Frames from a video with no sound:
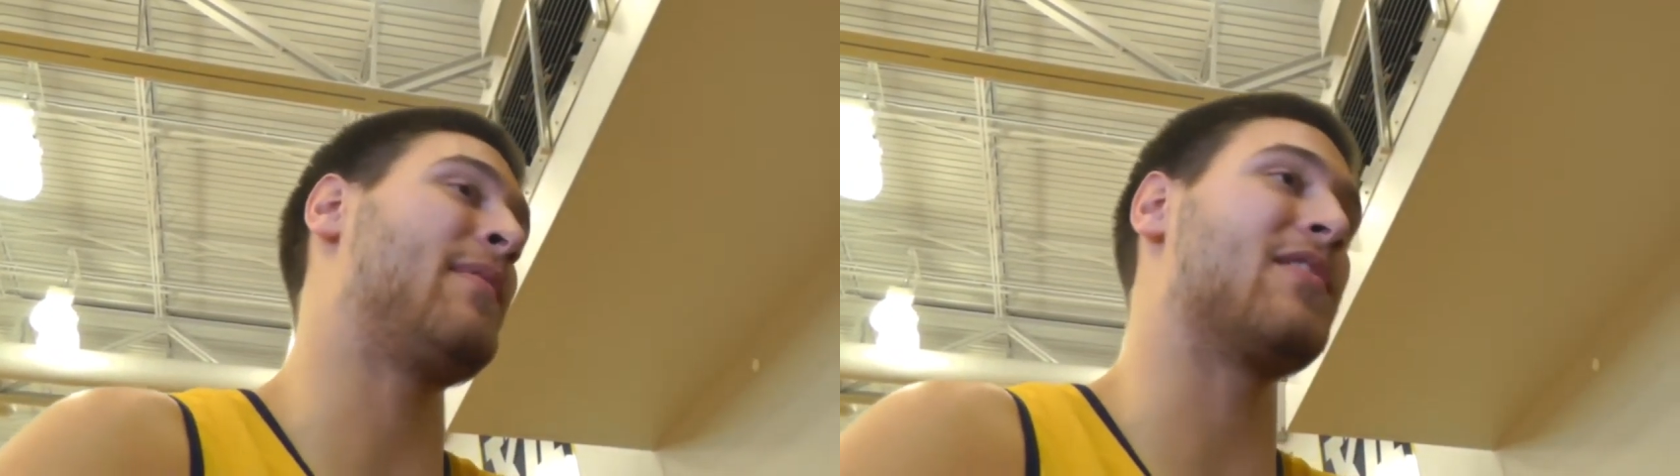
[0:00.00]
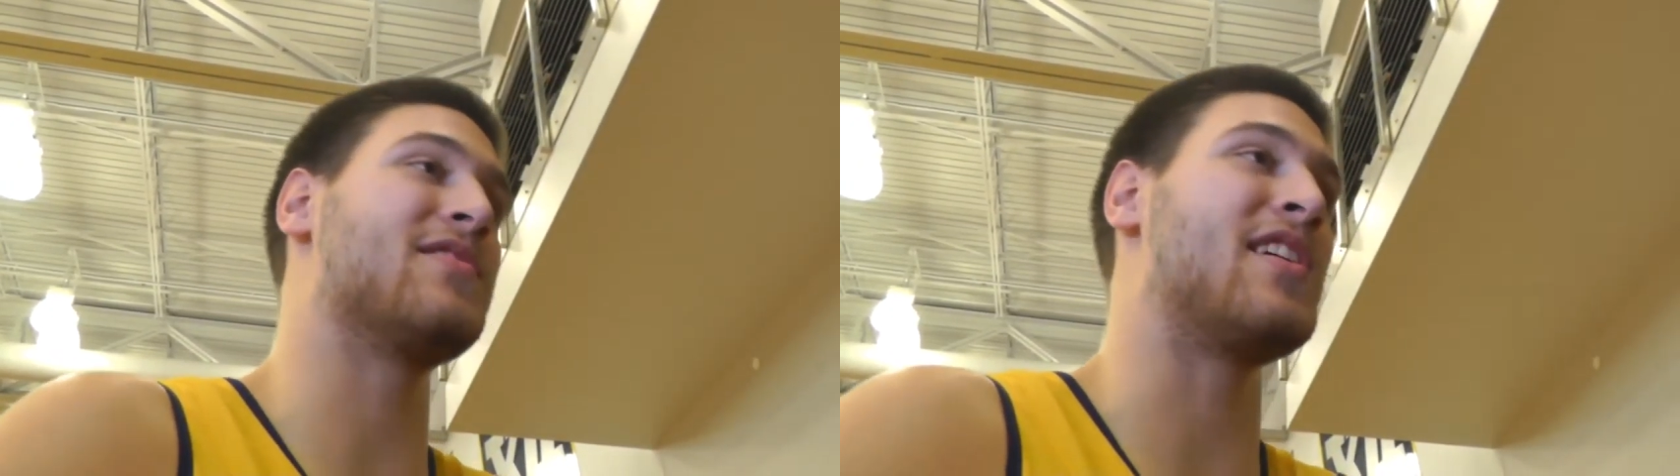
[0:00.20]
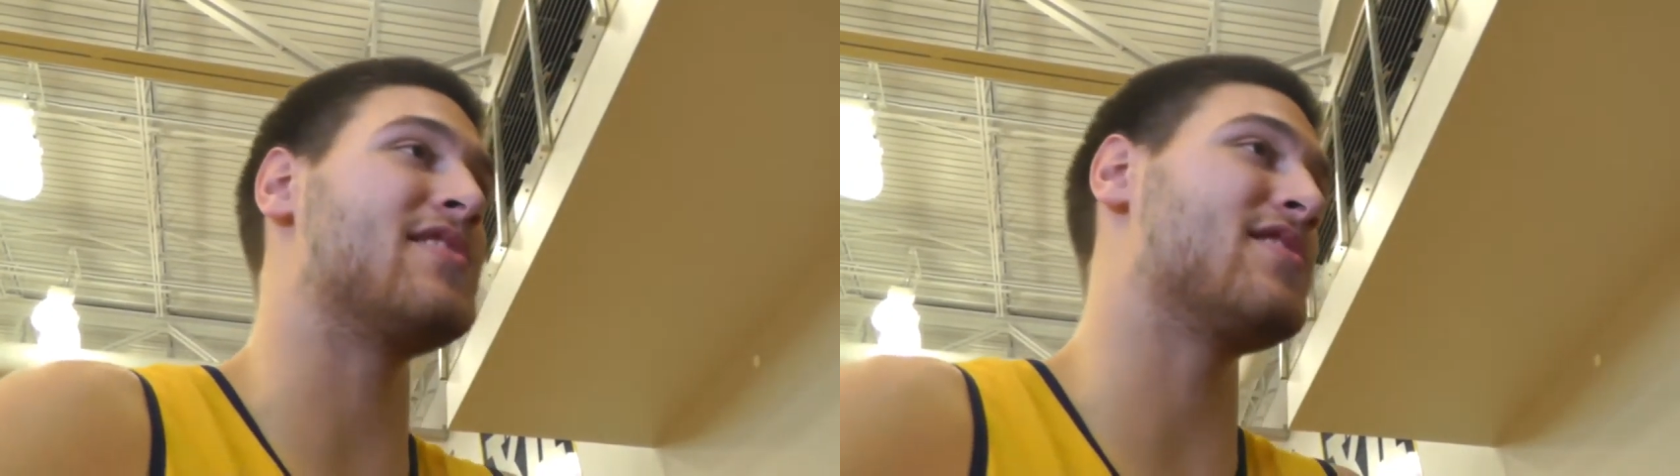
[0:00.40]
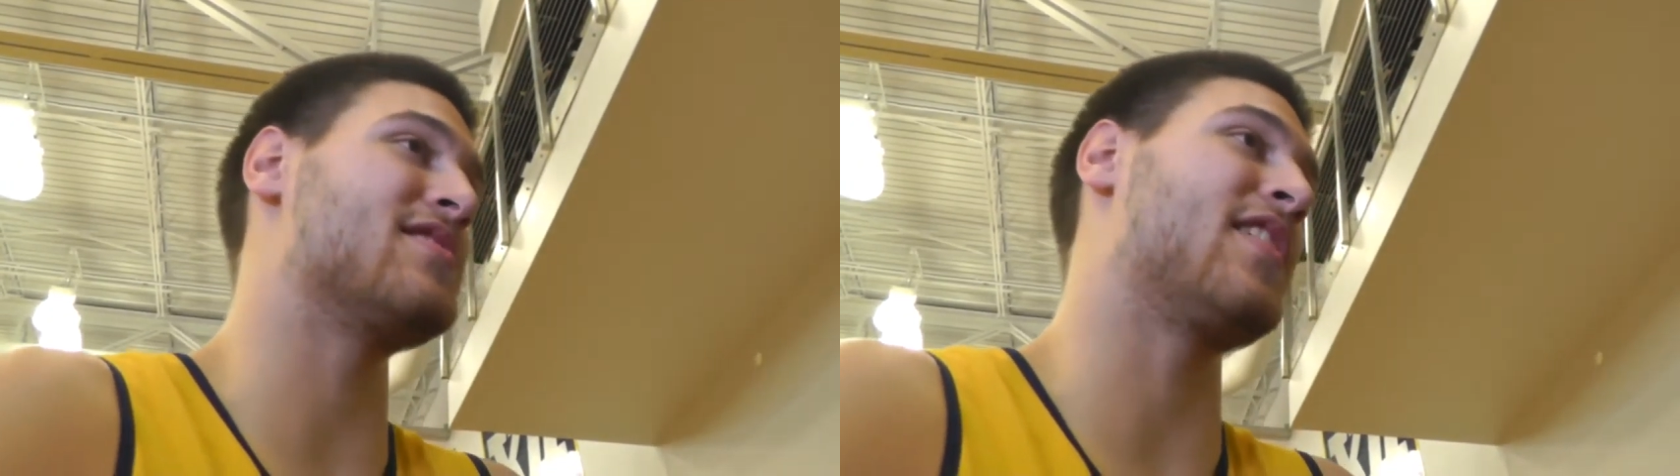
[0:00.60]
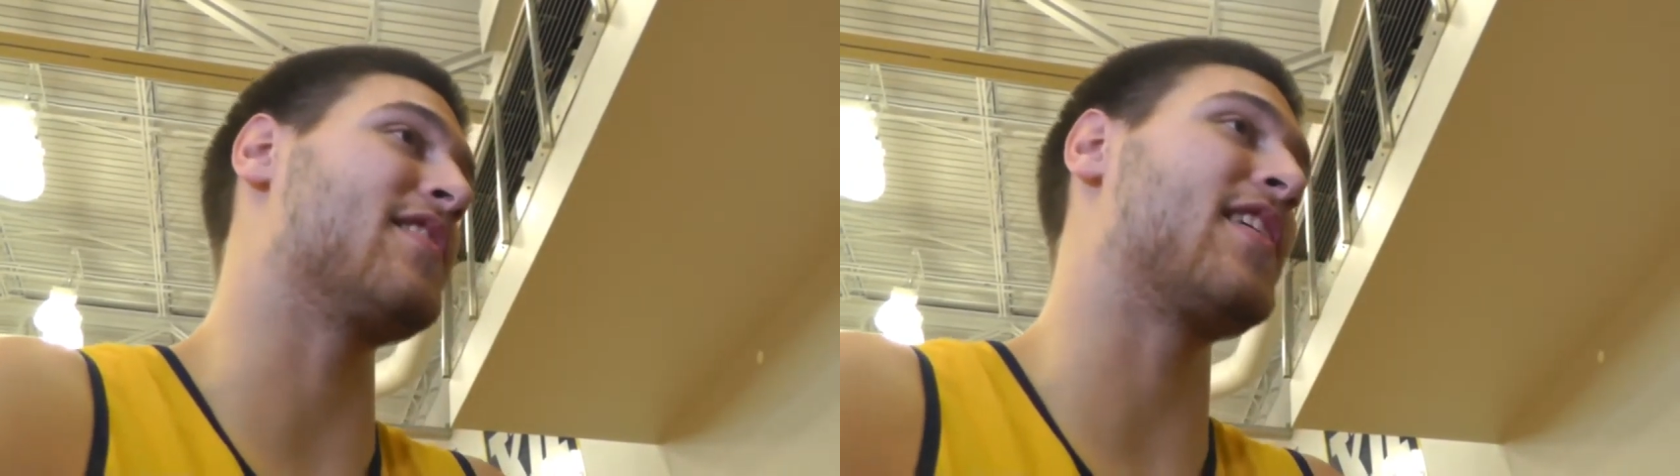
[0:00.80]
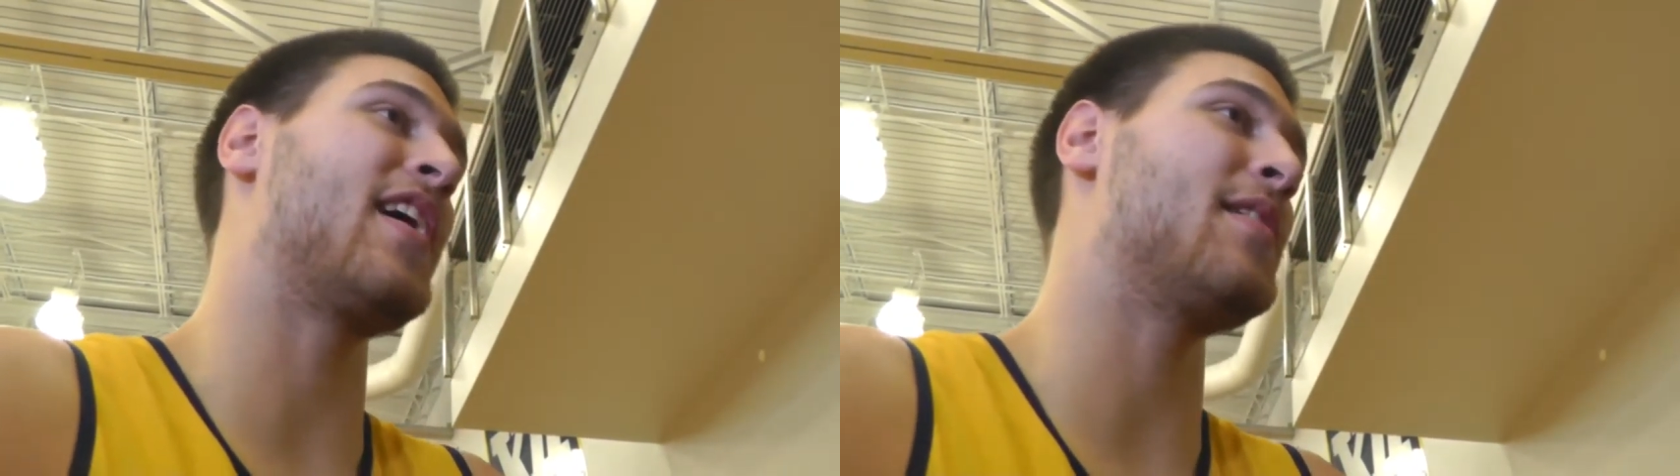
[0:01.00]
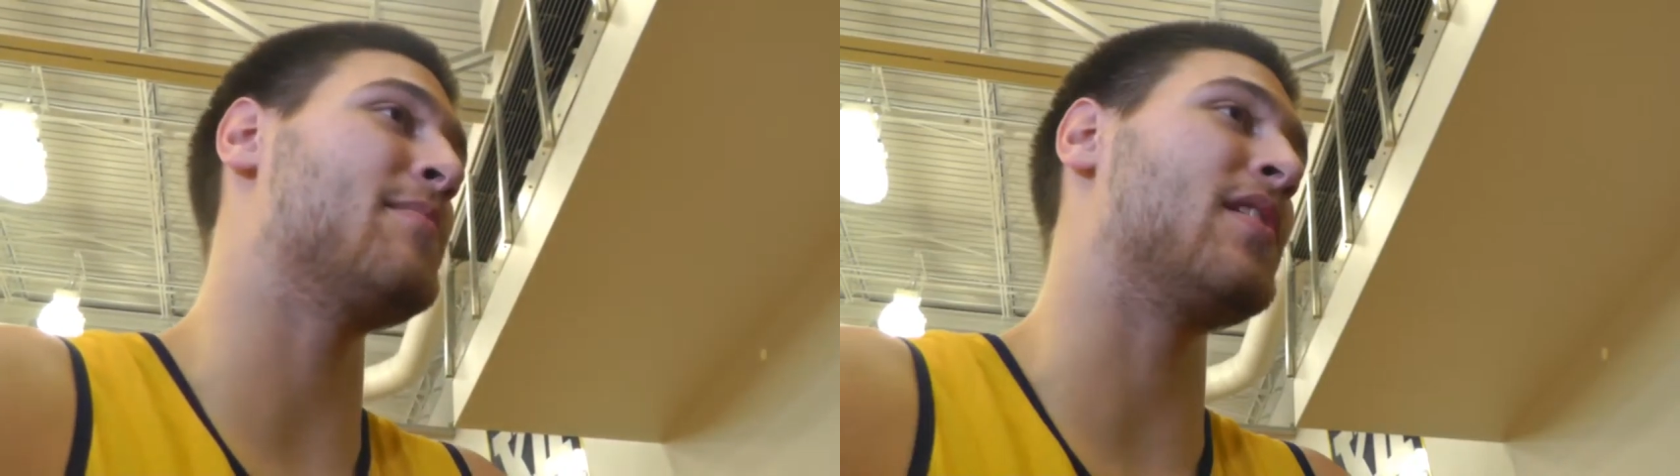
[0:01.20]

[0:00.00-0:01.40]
going to say it's just another game,